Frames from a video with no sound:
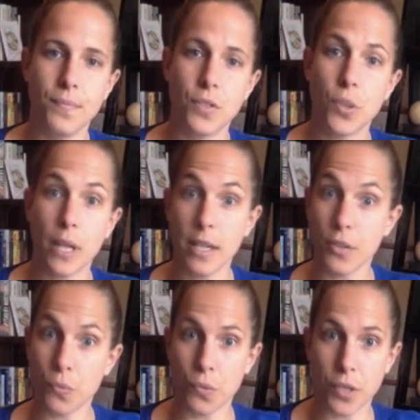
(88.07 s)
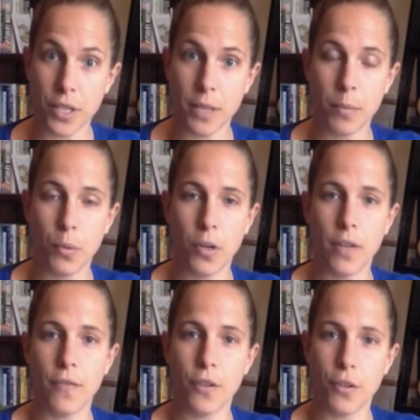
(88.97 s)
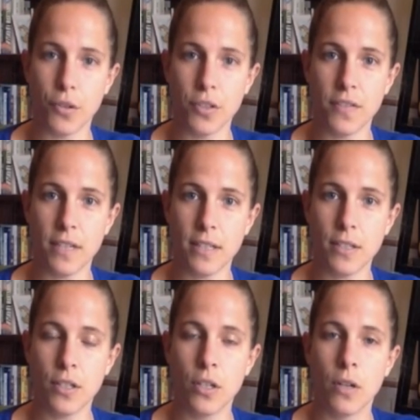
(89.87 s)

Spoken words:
So I think it's really important for those of us